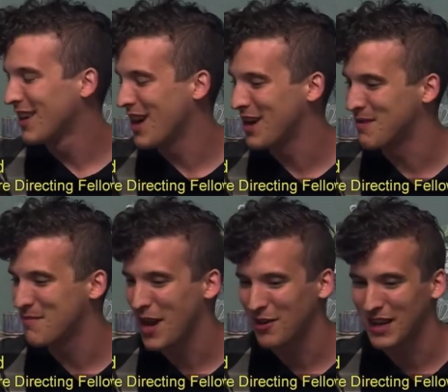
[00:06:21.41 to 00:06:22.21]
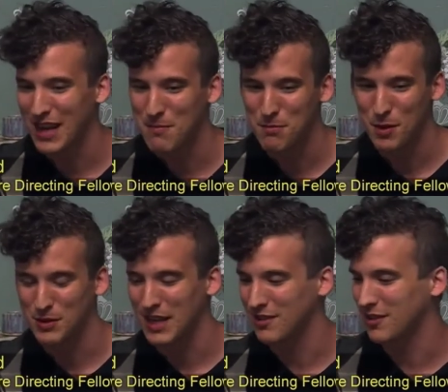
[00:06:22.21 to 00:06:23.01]
um, how can I get
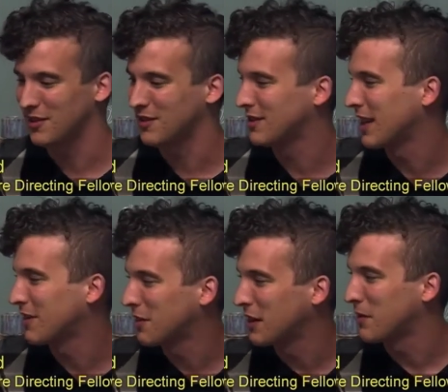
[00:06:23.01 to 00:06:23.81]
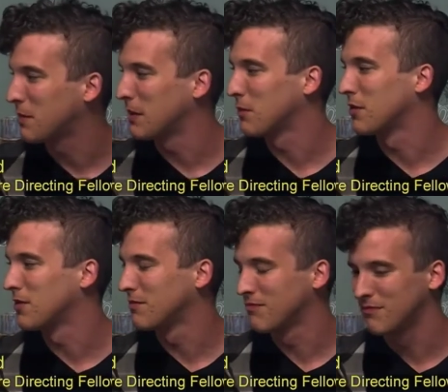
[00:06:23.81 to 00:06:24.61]
protesters and theater
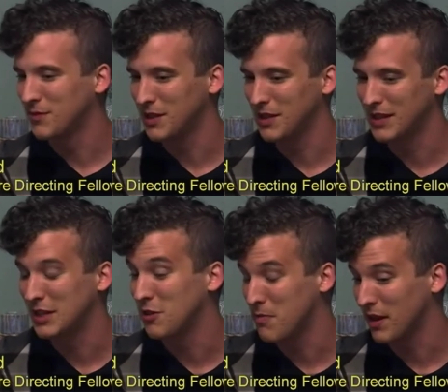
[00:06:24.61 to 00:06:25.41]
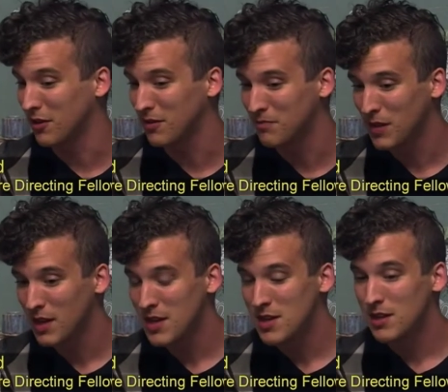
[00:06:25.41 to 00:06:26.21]
people to intermingle?
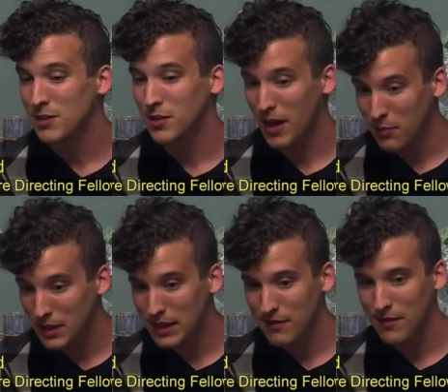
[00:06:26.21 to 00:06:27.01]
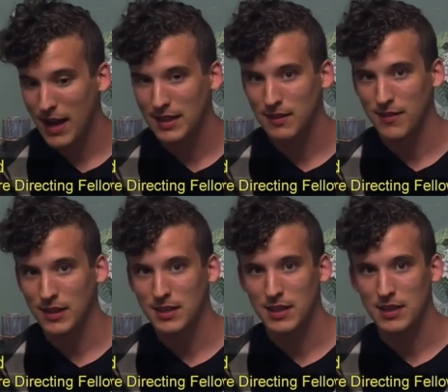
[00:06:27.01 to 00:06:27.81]
So that really has
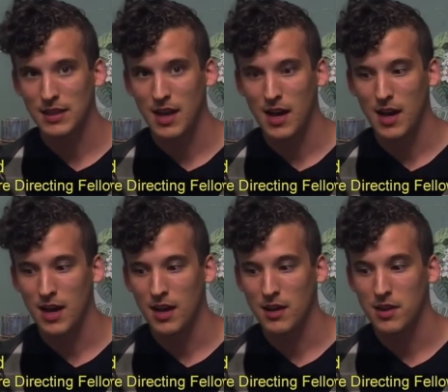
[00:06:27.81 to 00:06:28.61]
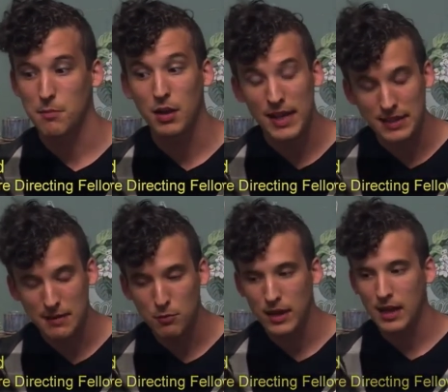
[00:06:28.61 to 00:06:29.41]
affected uh, the plays
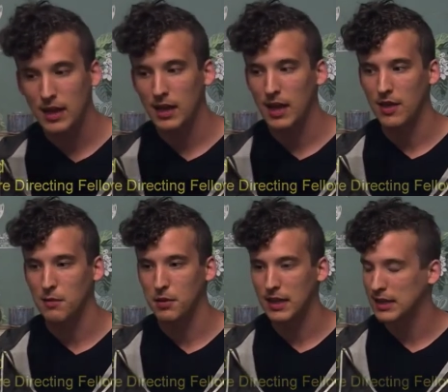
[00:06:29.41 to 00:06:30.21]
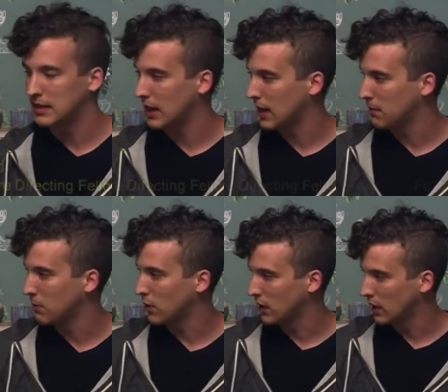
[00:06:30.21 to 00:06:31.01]
I'm reading and the plays that
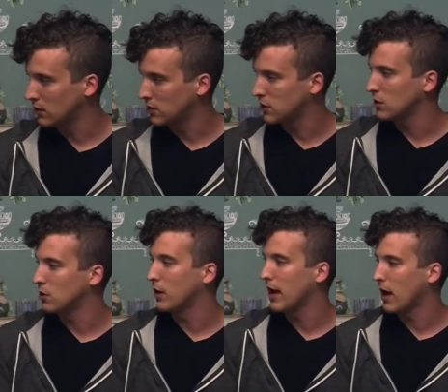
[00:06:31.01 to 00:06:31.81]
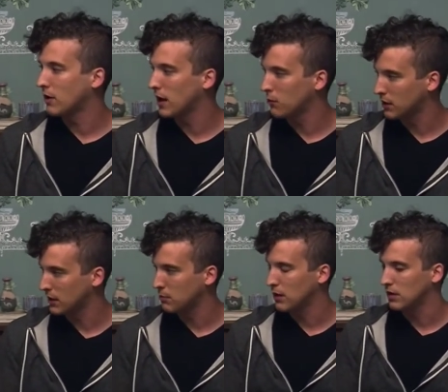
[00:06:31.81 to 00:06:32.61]
I'm looking to do, and how can I
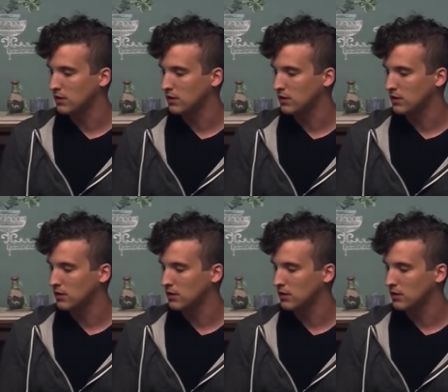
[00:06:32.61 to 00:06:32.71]
really bring the